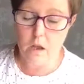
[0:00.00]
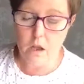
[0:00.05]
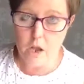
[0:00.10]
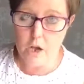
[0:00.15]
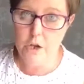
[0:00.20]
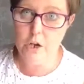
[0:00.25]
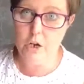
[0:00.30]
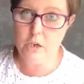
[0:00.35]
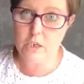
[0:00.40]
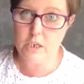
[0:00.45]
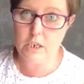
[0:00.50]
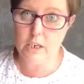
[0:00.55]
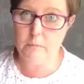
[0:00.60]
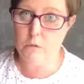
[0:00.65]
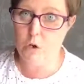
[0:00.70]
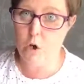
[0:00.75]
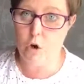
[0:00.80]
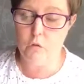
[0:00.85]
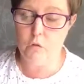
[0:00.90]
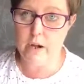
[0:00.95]
and a
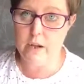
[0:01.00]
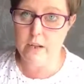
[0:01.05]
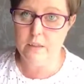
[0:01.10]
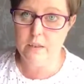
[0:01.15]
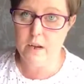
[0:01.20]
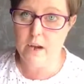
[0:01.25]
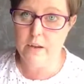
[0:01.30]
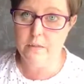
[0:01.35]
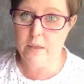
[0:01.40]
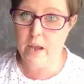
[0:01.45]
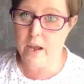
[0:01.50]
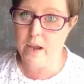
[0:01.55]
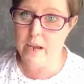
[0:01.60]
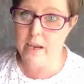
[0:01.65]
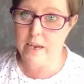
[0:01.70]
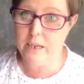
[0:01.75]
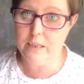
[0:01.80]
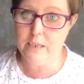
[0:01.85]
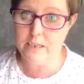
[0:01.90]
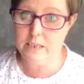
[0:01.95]
slip knot or anything like that
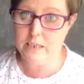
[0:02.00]
in the